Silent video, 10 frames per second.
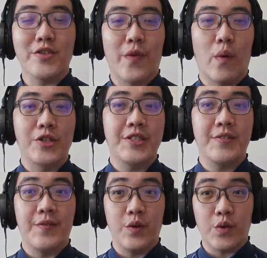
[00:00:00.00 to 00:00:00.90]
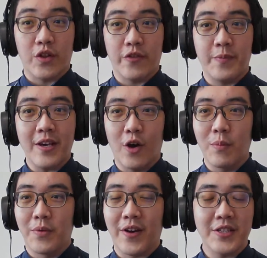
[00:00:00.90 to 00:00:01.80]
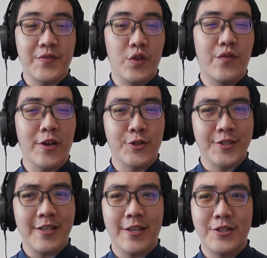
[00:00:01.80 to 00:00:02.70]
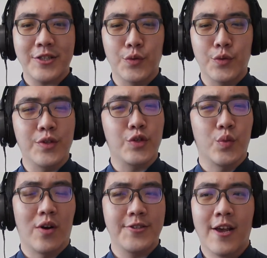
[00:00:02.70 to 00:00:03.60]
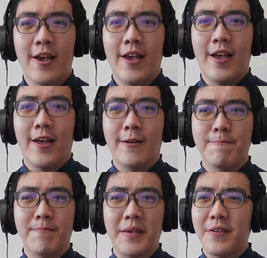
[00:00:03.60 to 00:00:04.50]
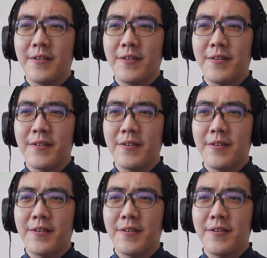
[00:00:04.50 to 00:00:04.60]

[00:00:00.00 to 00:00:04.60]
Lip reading: much for watching this video together with me. I hope you find this video very interesting and just newly to watch. What